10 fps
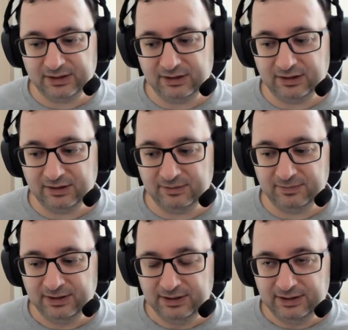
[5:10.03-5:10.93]

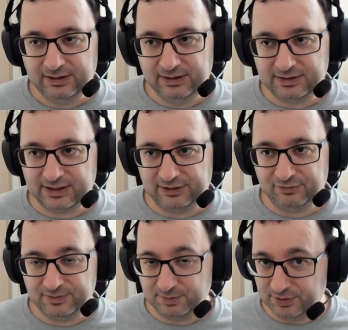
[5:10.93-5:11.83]
aside
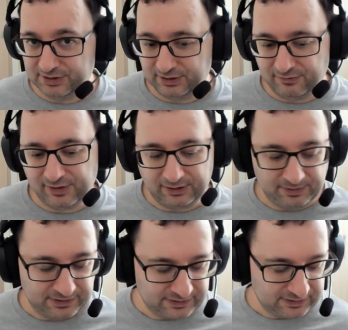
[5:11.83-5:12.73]
from supporting
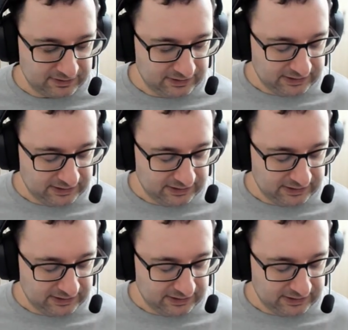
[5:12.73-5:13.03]
developers,